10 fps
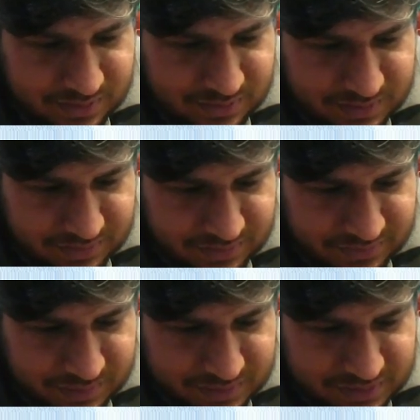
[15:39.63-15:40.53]
you
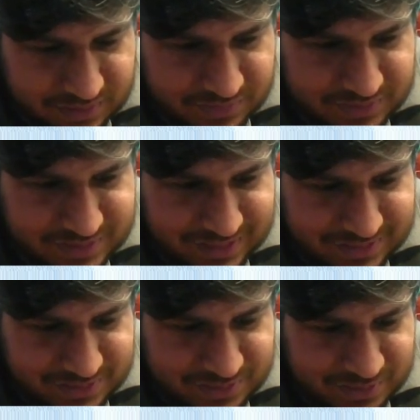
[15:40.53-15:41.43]
definitely want to go for
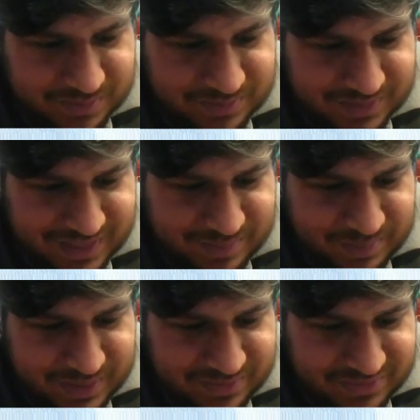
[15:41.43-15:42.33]
Sandstorm
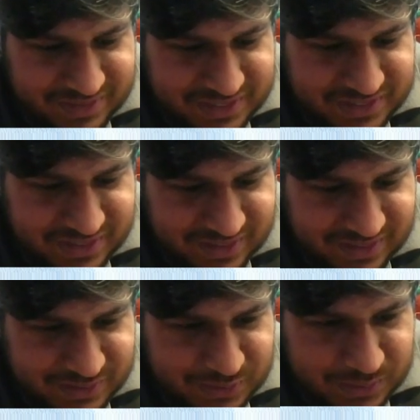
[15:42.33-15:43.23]
MP Refresh
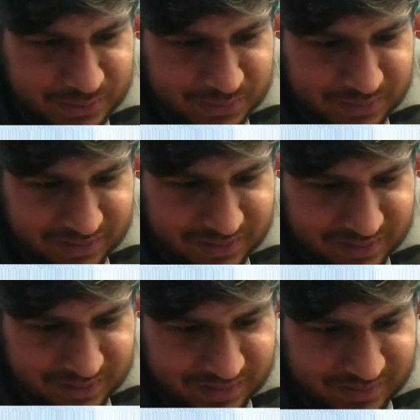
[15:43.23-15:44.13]
2,
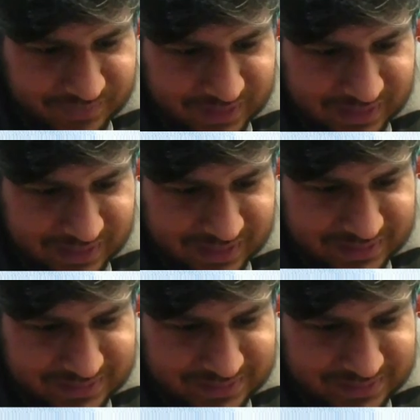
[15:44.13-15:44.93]
and